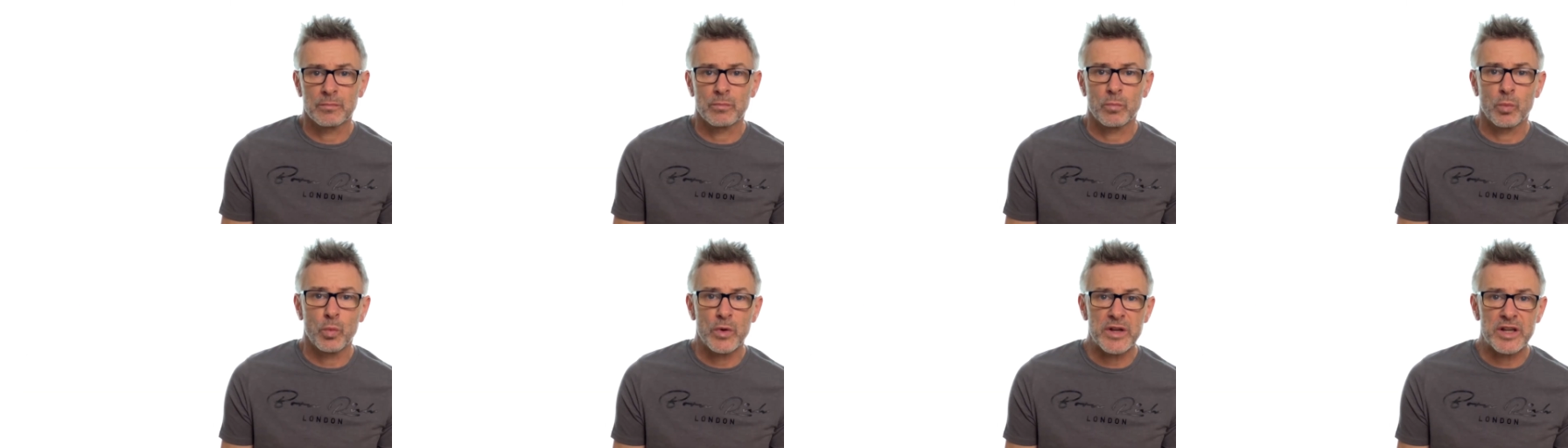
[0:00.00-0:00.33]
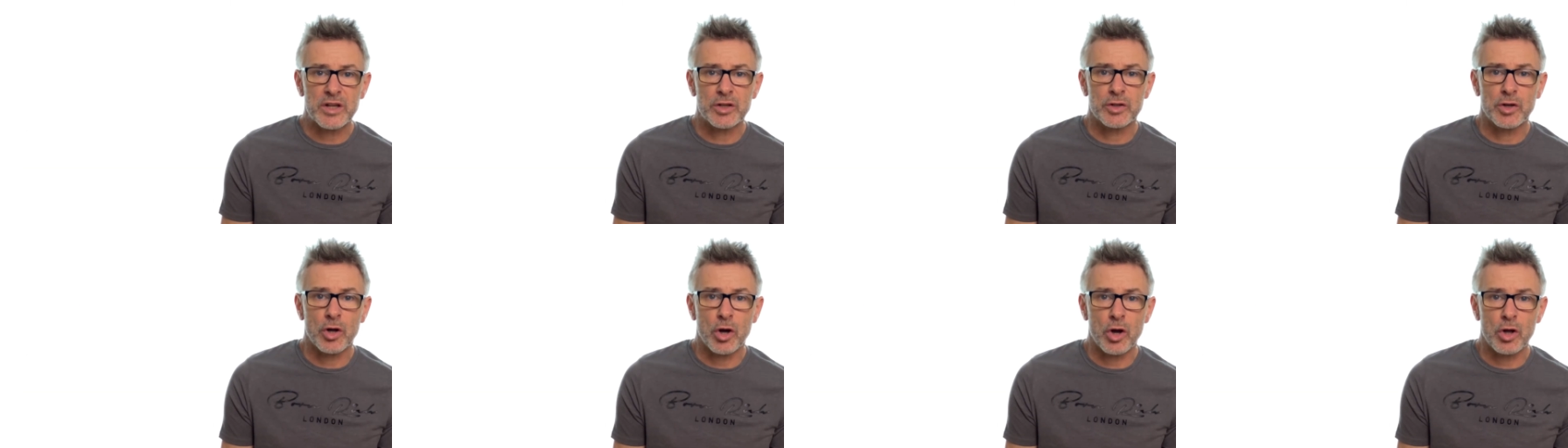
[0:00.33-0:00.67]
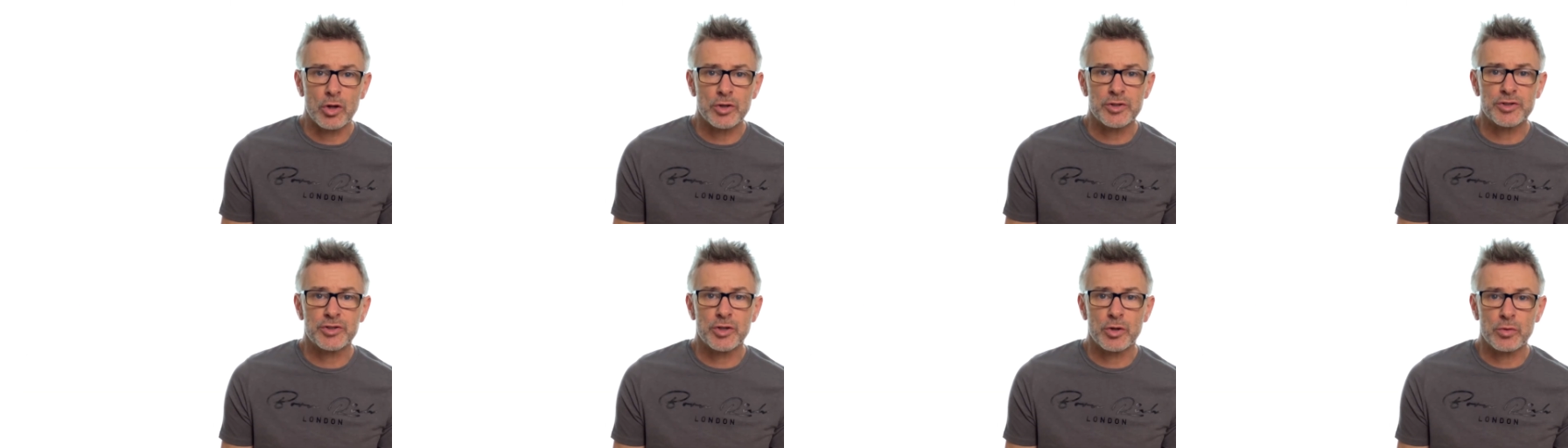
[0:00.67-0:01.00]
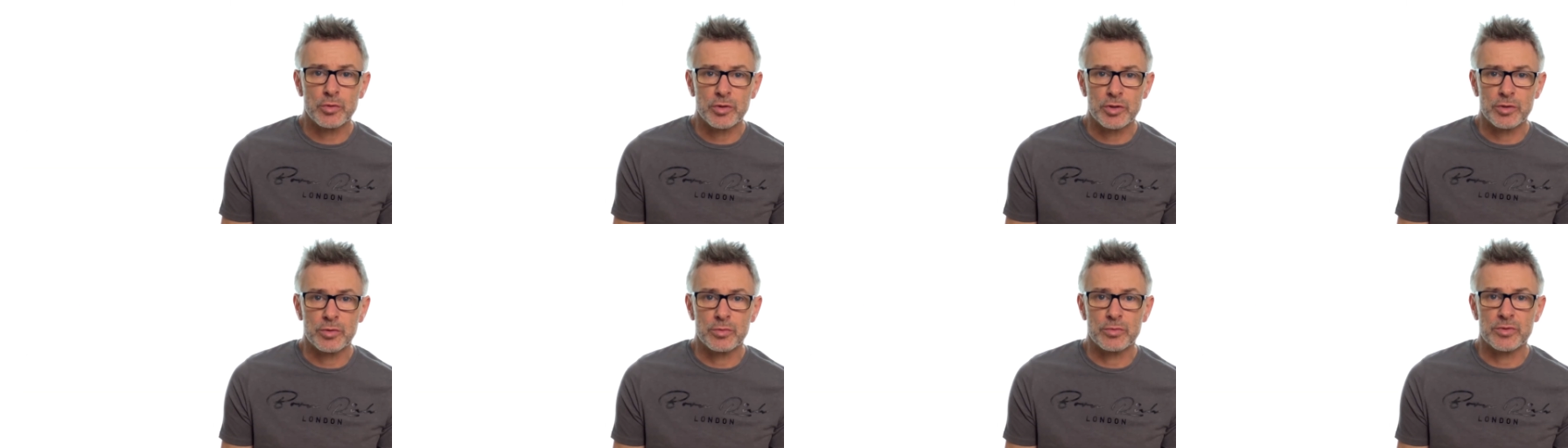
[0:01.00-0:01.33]
We can also
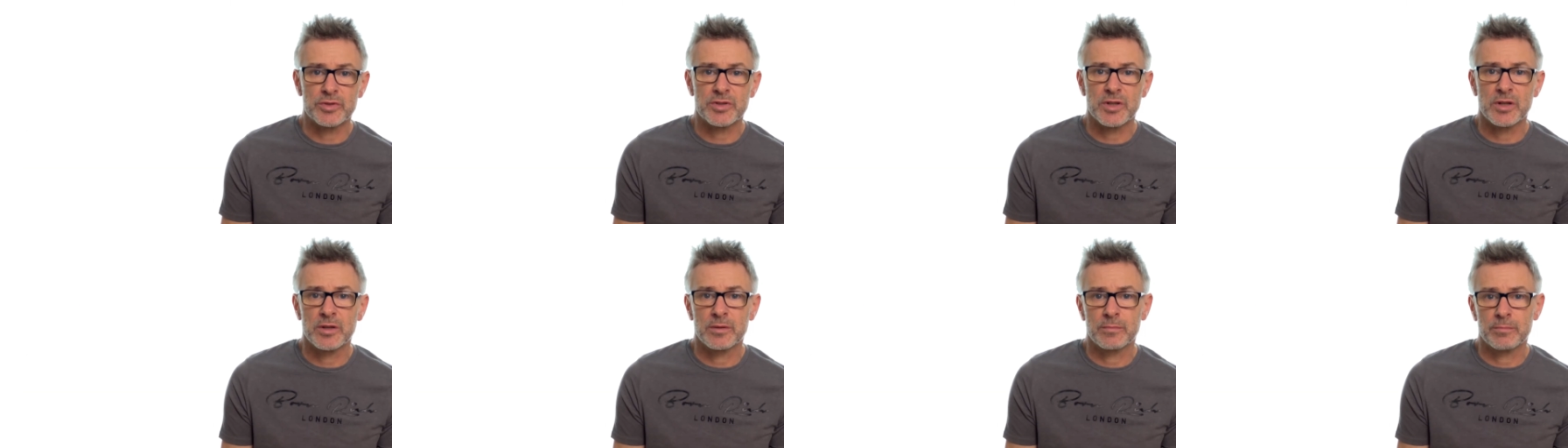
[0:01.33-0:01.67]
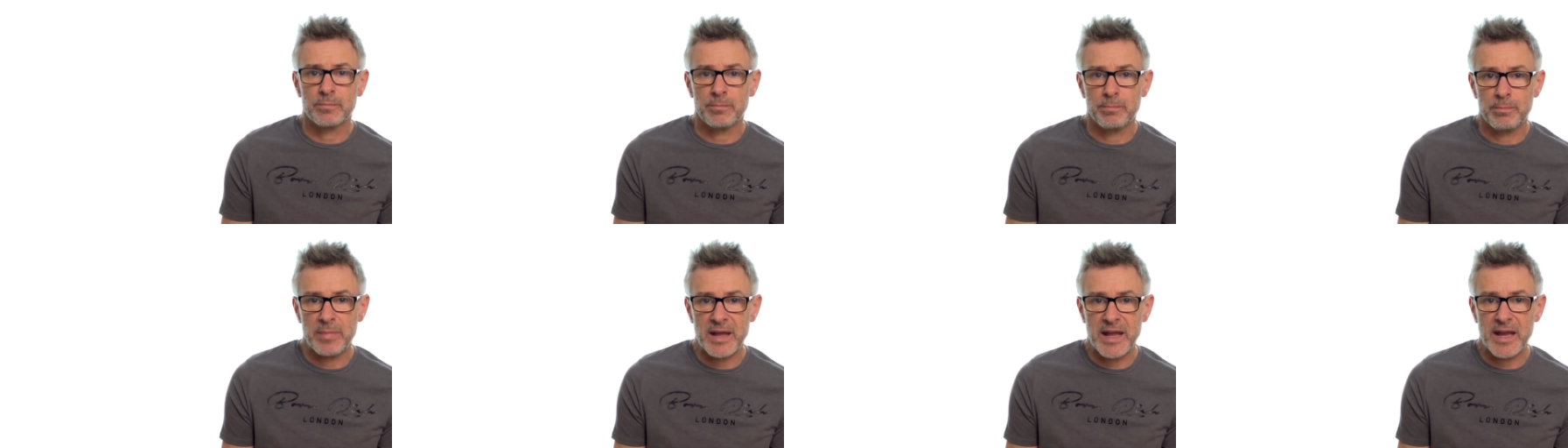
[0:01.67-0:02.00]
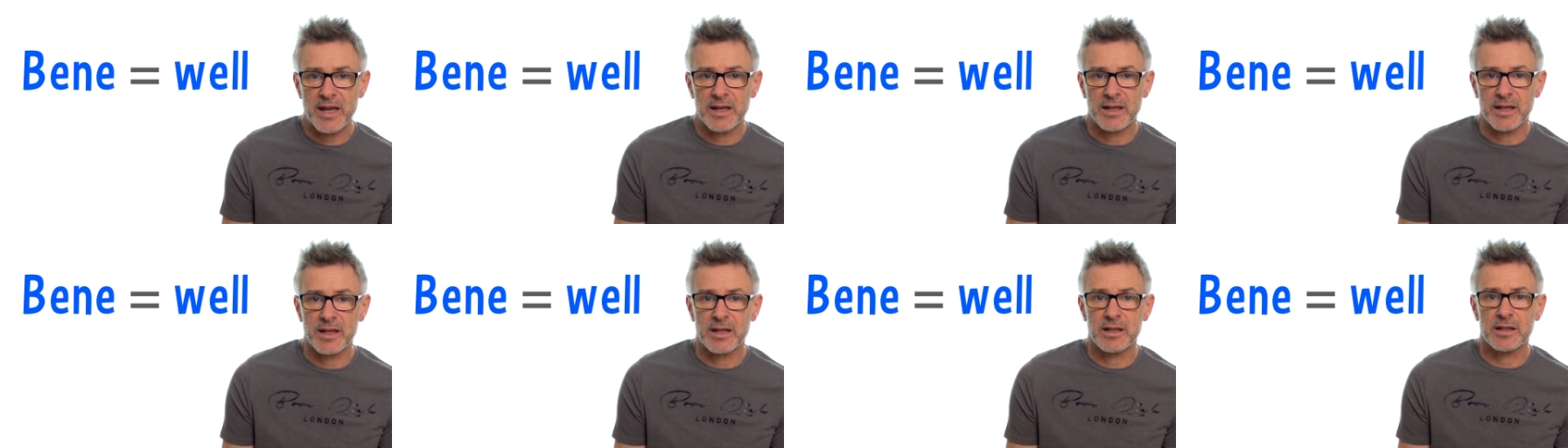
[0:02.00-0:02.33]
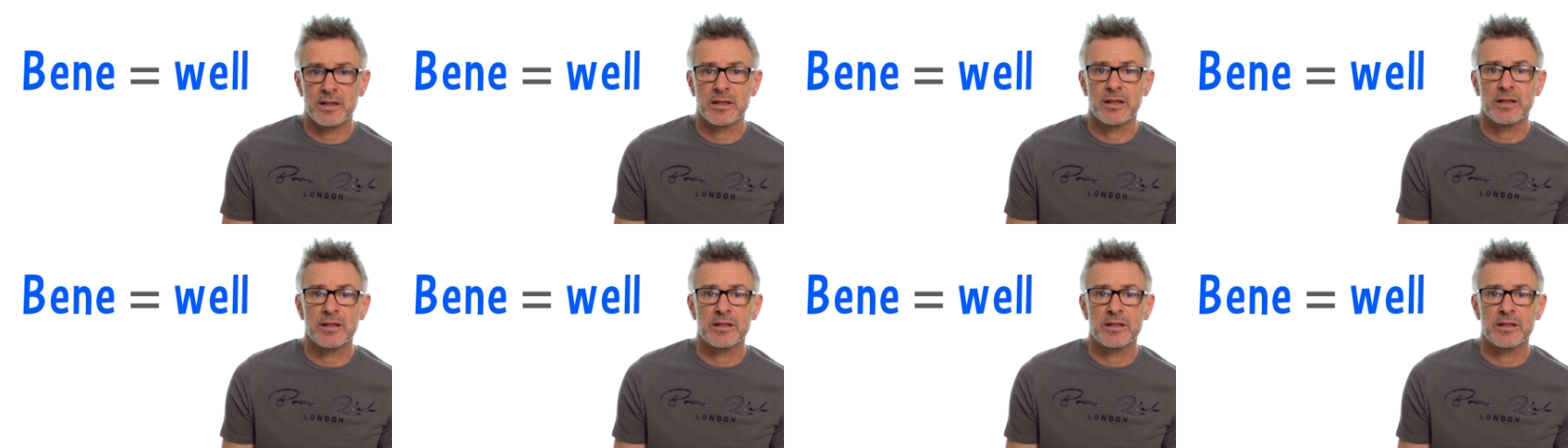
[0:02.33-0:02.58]
use bene